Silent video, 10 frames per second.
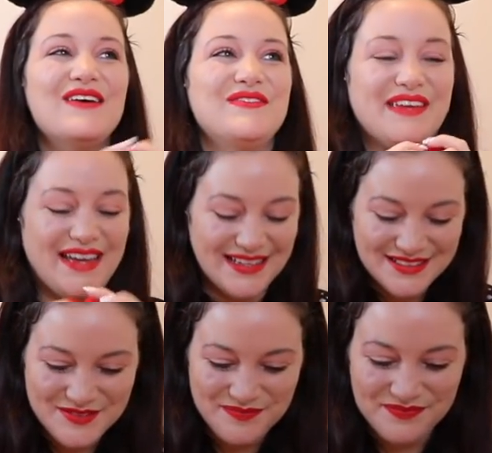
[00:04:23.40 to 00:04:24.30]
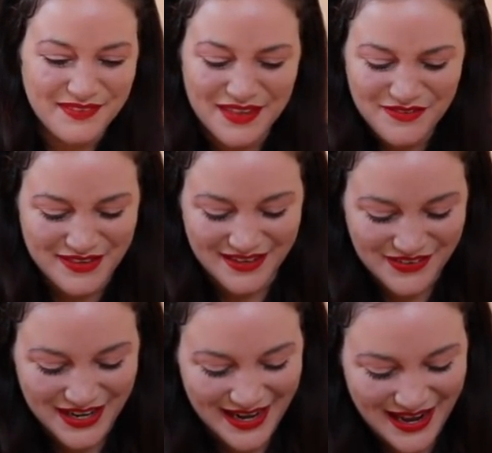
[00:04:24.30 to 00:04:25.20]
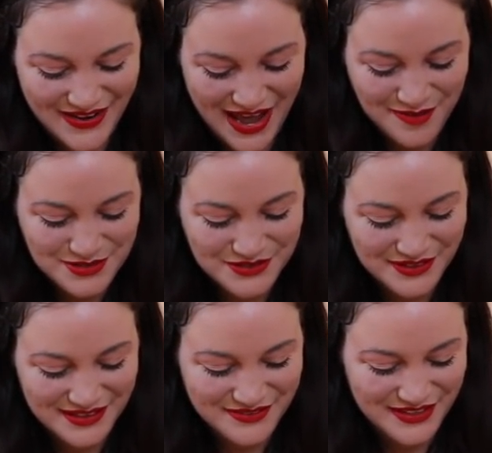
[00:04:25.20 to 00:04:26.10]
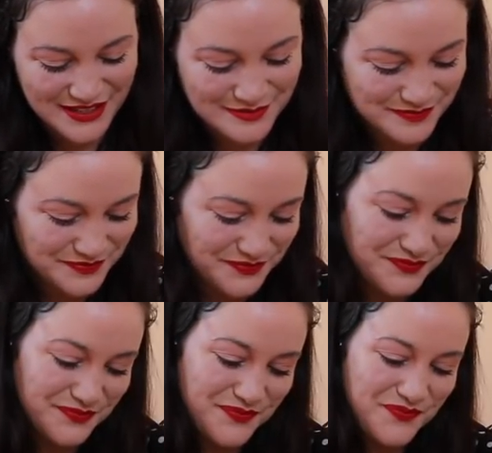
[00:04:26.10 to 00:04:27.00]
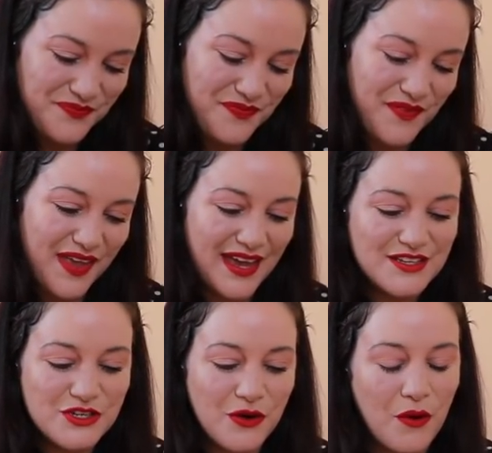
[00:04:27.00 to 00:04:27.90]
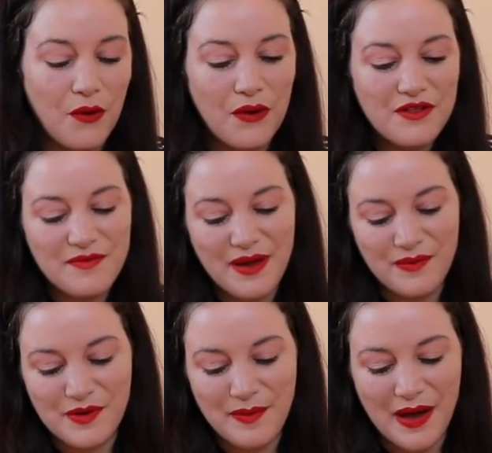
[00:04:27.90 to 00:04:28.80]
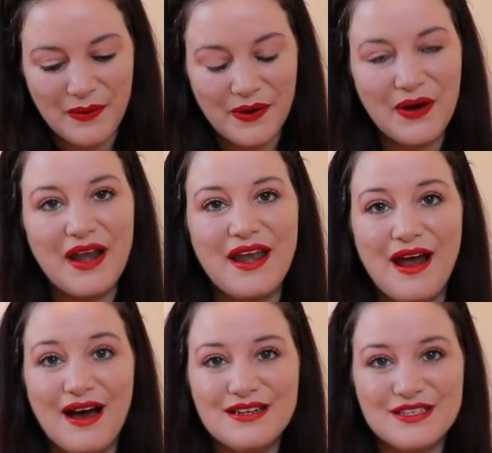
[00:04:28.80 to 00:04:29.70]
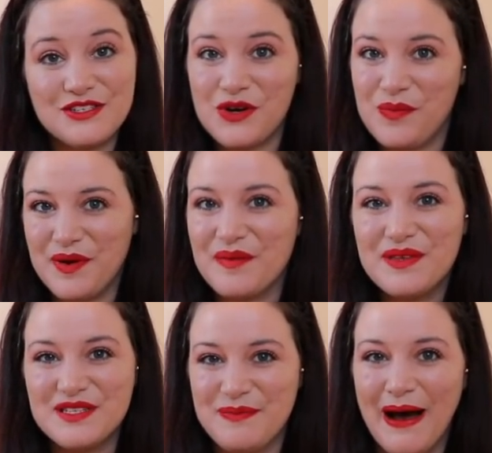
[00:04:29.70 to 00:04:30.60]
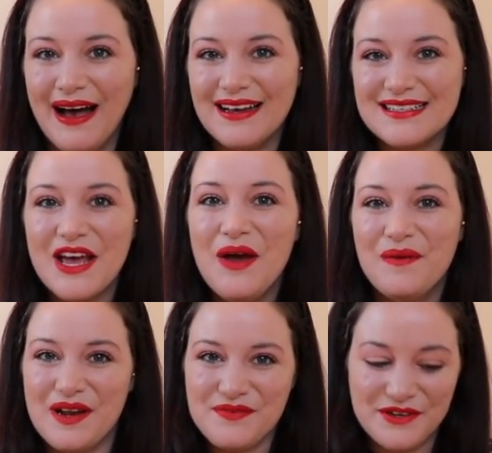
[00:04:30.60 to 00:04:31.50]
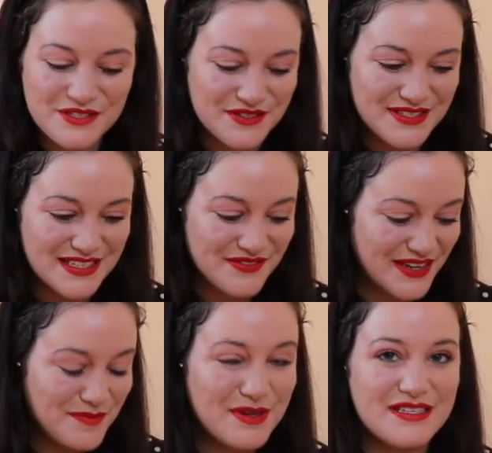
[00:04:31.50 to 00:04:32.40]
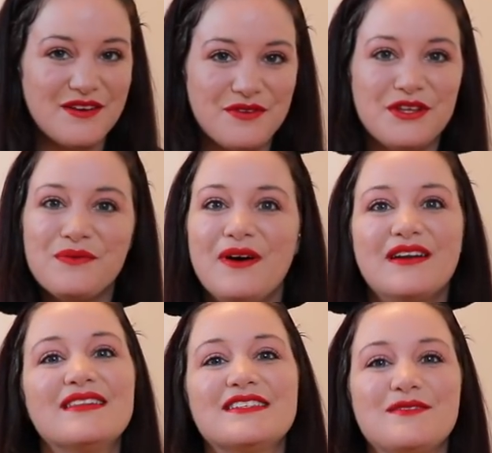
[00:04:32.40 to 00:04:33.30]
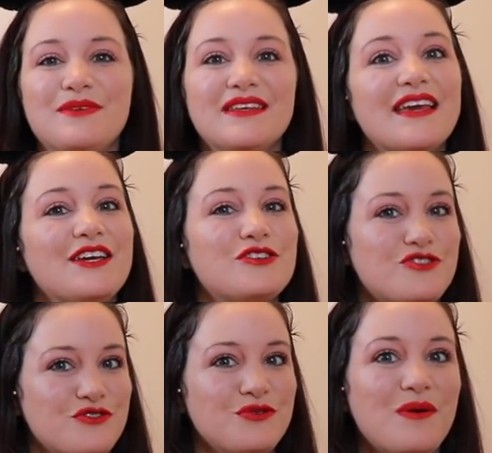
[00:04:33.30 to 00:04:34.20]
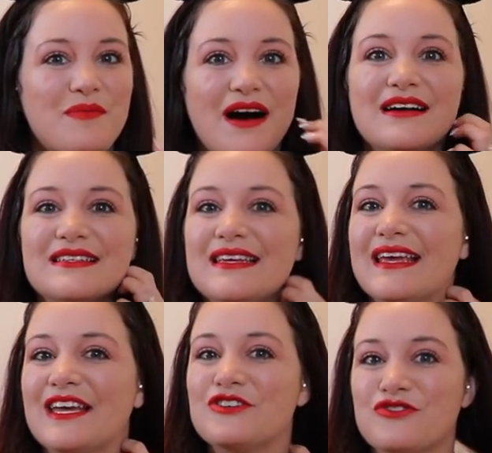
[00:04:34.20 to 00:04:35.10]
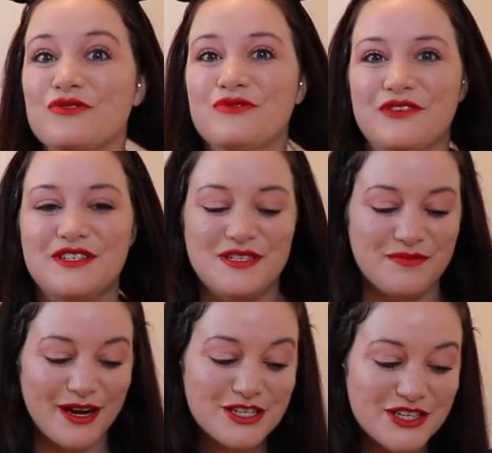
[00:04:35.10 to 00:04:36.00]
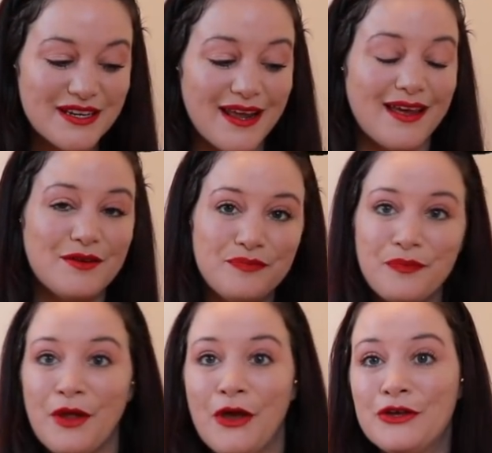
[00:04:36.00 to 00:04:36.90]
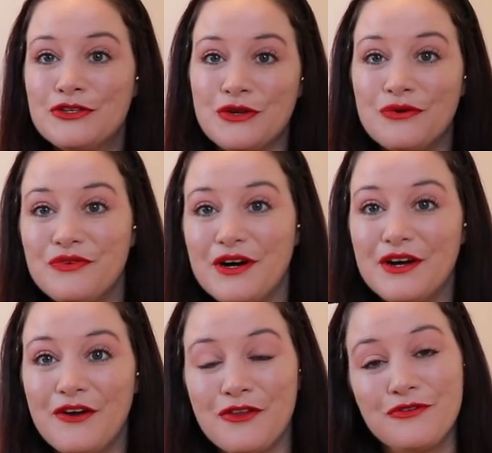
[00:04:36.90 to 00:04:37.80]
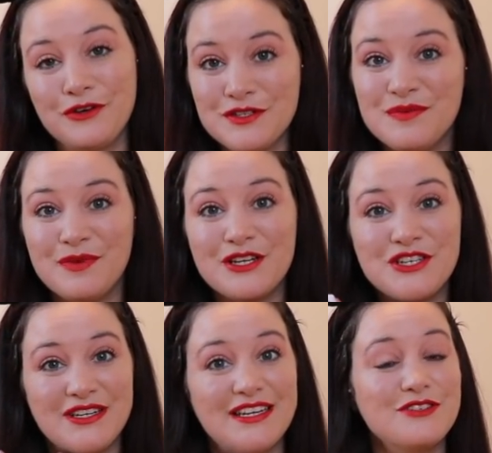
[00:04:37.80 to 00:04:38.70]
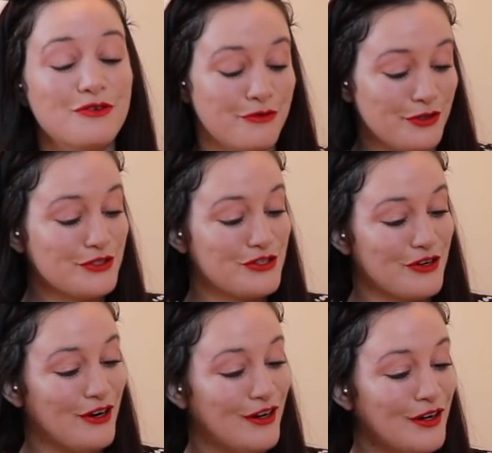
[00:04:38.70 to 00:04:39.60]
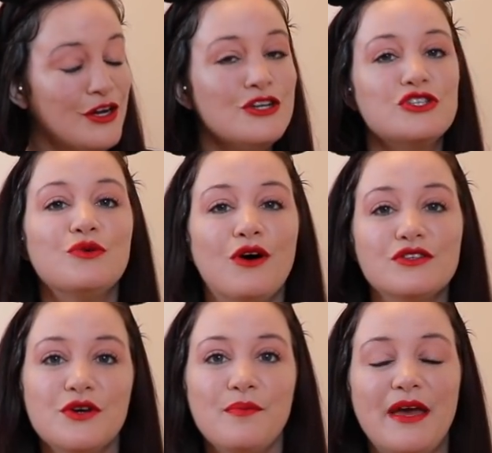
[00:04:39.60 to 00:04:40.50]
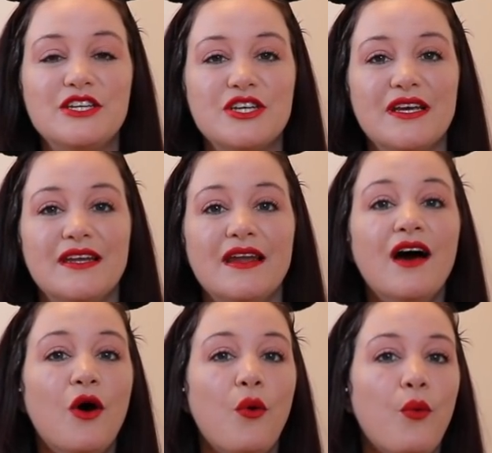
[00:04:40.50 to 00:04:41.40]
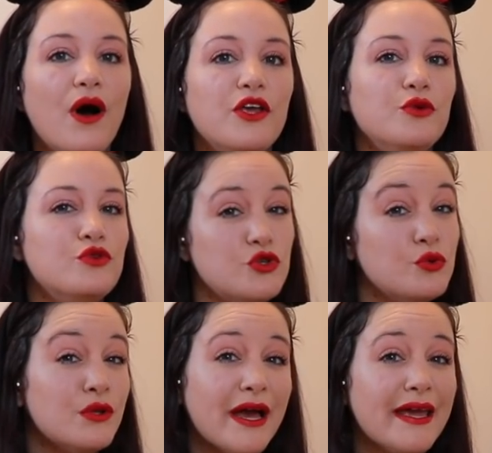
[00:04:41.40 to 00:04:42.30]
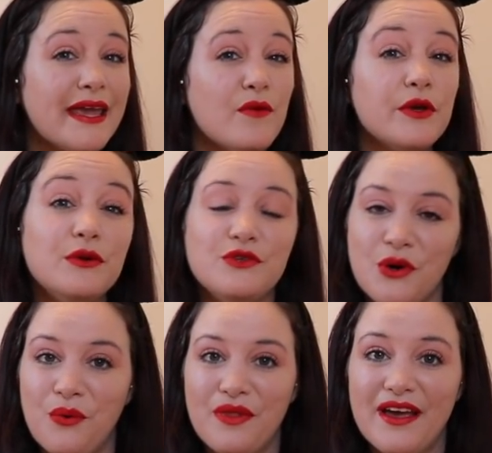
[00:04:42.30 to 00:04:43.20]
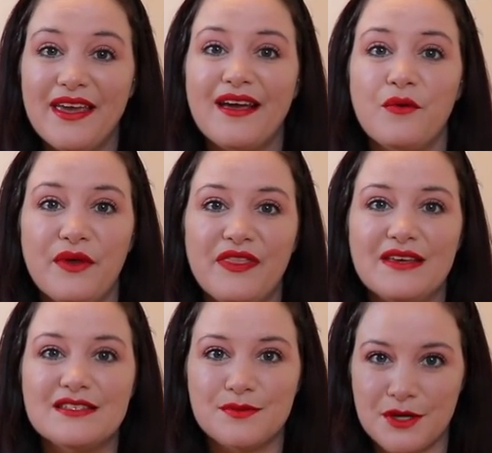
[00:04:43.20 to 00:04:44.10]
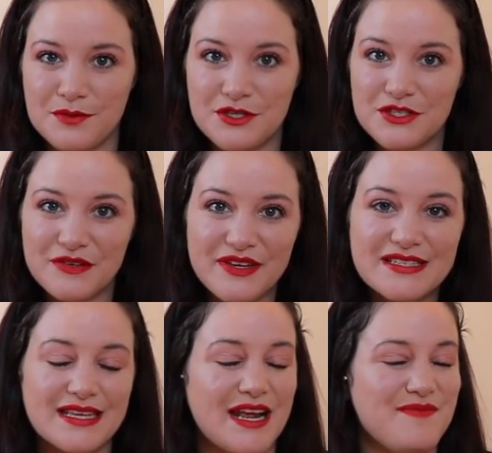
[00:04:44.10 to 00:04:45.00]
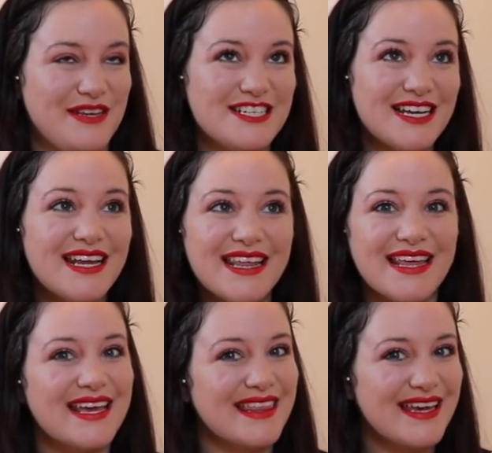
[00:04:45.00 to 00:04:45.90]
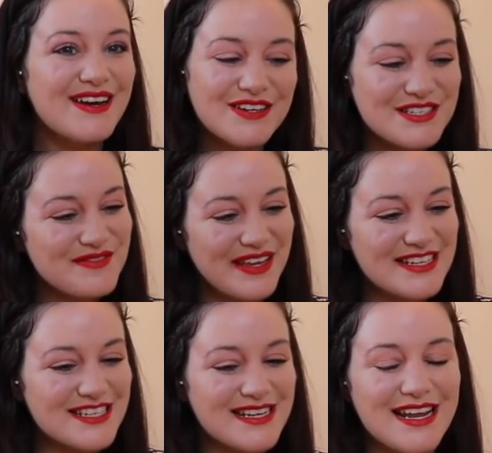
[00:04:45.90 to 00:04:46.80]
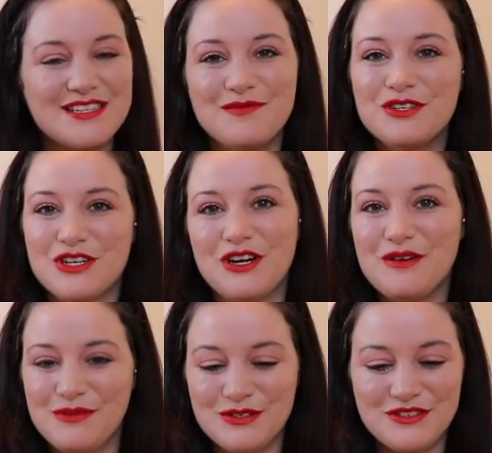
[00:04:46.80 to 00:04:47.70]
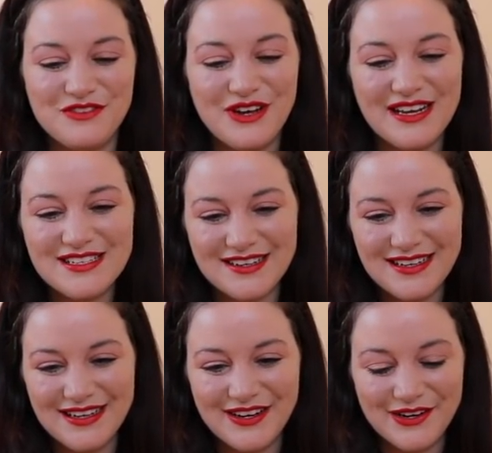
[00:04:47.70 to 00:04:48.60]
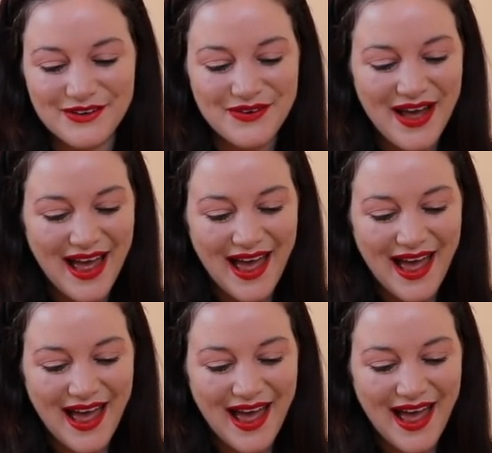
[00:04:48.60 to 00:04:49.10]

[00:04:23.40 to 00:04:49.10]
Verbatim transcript: Oh my god. Living right now. Absolutely living. It took all of my willpower not to open up this box when I first received it, because I really wanted this to be like a true unboxing and true first impression, and so far the first impression is real strong. So you also mention what you do like and what you don't like with this subscription service, and I mentioned that I like Haunted Mansion, as I'm sure most of you guys already know,